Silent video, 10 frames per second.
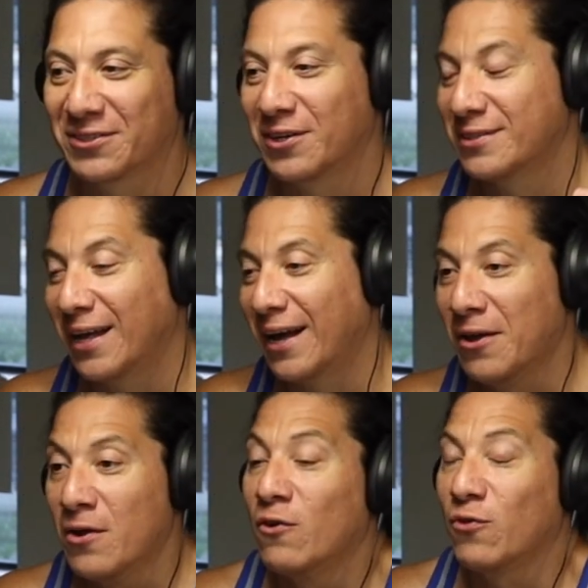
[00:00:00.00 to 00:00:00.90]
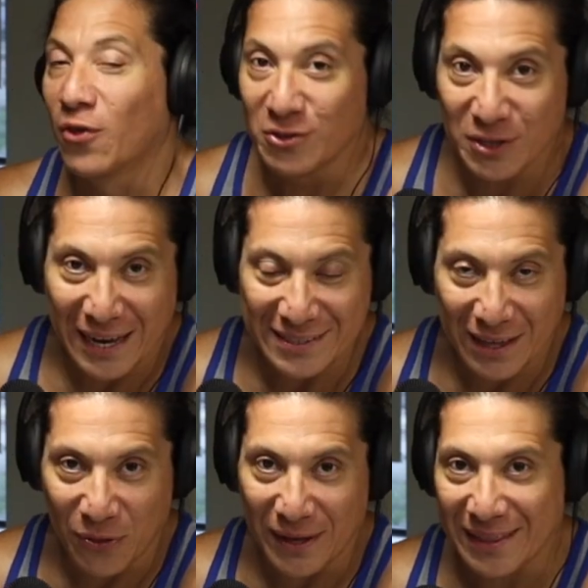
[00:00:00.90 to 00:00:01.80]
So it's not, for those of you guys
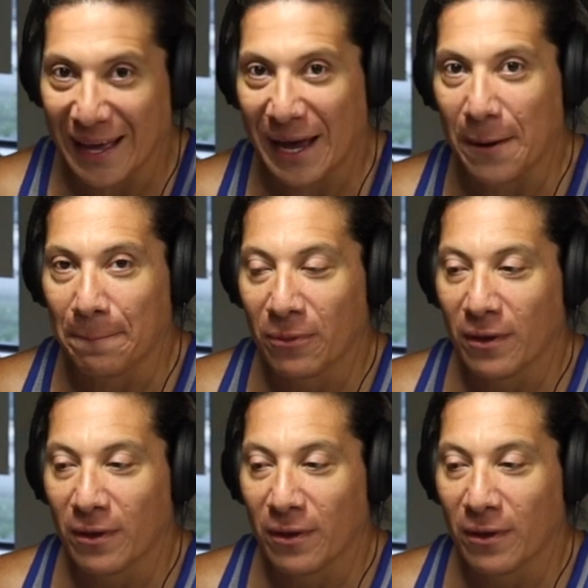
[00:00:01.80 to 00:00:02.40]
that think that